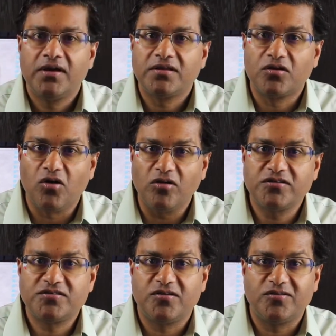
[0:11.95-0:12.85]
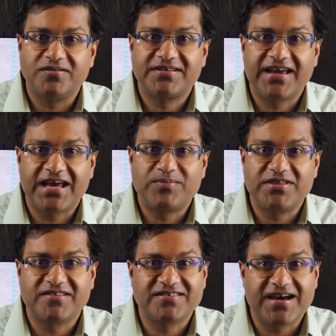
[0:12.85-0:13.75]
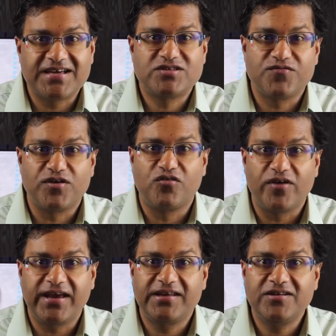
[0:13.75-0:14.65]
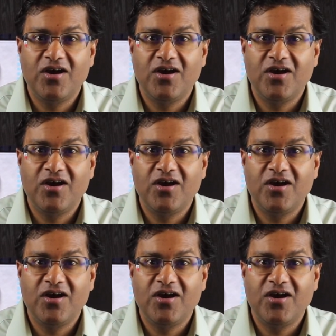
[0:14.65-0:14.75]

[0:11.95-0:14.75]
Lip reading: The gallstones can be the size of a grain